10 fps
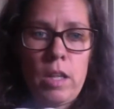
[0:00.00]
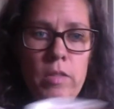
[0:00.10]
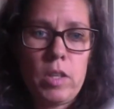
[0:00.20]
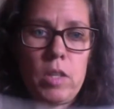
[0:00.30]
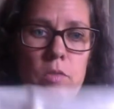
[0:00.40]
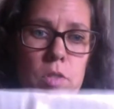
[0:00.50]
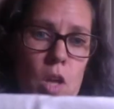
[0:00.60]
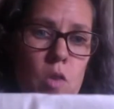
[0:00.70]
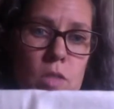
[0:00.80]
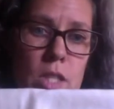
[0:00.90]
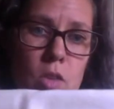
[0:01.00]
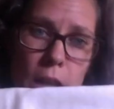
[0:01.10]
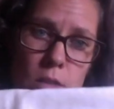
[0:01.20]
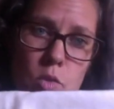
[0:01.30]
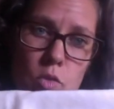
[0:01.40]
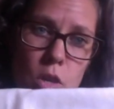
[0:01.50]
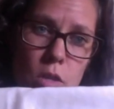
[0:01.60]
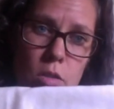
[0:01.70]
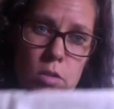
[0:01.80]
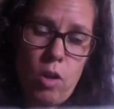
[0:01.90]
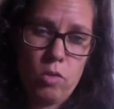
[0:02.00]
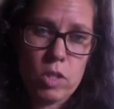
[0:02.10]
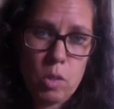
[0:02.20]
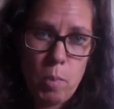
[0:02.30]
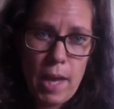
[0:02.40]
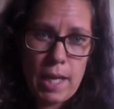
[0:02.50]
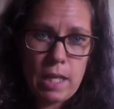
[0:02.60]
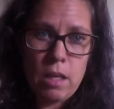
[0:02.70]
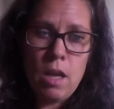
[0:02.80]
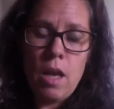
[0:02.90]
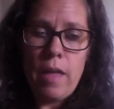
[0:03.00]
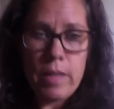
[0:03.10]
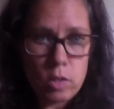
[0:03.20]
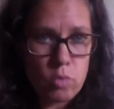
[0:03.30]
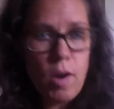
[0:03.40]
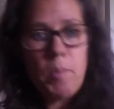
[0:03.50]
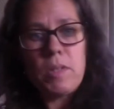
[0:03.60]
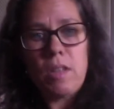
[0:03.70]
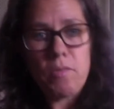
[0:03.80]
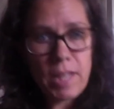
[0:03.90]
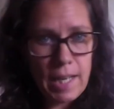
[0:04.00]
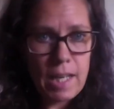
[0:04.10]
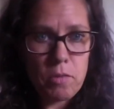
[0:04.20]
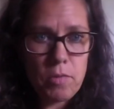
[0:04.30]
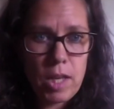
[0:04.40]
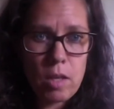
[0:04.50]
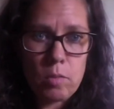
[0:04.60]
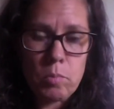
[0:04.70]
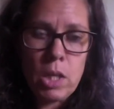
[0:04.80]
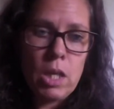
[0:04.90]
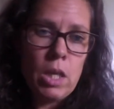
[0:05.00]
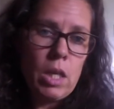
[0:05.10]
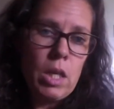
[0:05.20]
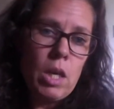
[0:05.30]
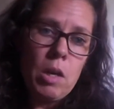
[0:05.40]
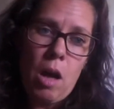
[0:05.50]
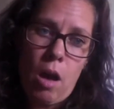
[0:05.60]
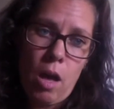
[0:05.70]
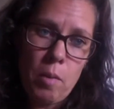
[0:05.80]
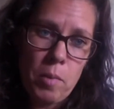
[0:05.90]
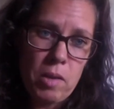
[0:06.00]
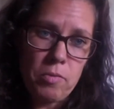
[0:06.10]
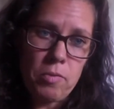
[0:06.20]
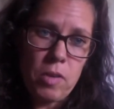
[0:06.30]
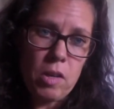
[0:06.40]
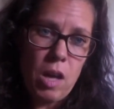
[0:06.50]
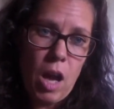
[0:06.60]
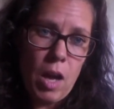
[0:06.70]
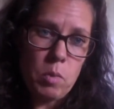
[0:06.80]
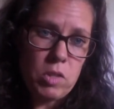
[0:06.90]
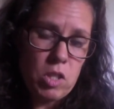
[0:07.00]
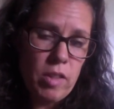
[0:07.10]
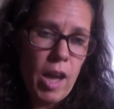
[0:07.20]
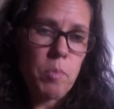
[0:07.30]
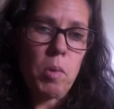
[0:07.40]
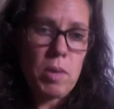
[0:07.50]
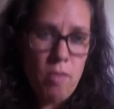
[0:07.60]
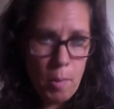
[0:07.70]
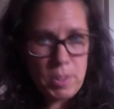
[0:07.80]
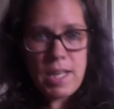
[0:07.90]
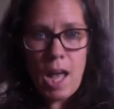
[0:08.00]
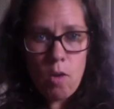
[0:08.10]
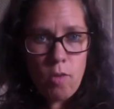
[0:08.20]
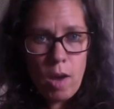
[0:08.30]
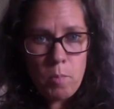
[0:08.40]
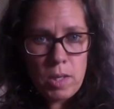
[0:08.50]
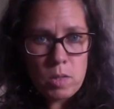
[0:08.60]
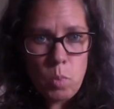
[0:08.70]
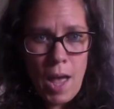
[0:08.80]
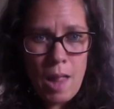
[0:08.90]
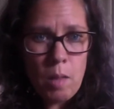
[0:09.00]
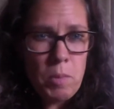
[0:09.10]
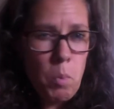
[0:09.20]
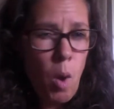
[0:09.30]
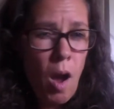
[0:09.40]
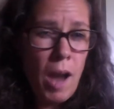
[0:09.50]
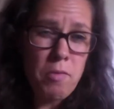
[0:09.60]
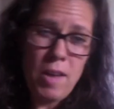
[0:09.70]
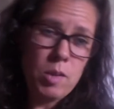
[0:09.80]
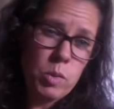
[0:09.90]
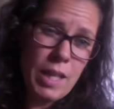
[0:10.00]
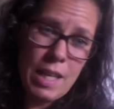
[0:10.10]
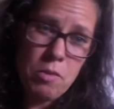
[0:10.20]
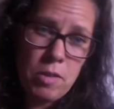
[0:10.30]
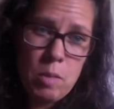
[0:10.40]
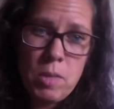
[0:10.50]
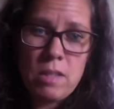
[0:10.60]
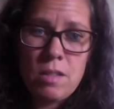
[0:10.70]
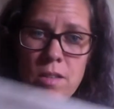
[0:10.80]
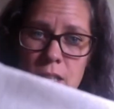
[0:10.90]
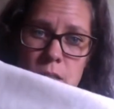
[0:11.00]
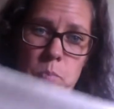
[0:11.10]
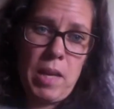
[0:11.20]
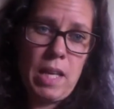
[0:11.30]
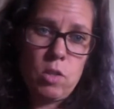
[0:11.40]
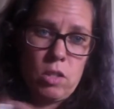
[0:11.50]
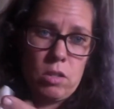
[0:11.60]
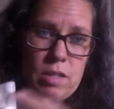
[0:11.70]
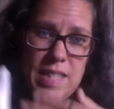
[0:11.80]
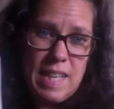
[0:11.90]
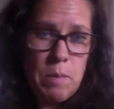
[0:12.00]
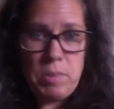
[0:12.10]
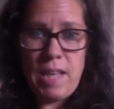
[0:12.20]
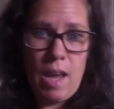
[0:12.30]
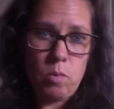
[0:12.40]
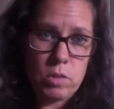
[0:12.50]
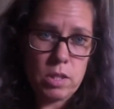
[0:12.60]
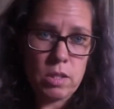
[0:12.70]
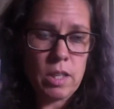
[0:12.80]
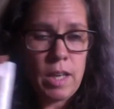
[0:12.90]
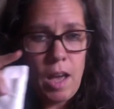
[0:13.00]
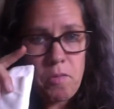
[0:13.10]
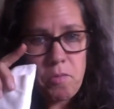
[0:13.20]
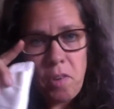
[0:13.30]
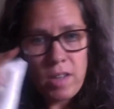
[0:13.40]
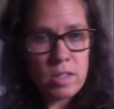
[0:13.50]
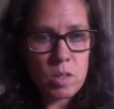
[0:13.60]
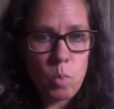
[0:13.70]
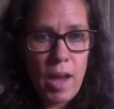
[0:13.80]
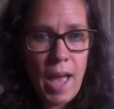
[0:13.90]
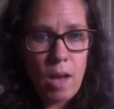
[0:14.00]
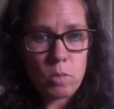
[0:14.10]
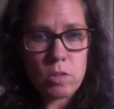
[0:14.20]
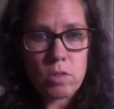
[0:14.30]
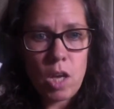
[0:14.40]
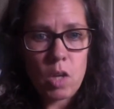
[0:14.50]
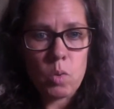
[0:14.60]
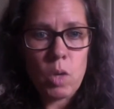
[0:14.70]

that you've soaked in your castor oil onto your belly and then just wrap yourself in cling film. If I was doing that, I'd probably wrap a towel around me as well. I mean, what I found with cling film is that this bit just slips out and finds its way out. So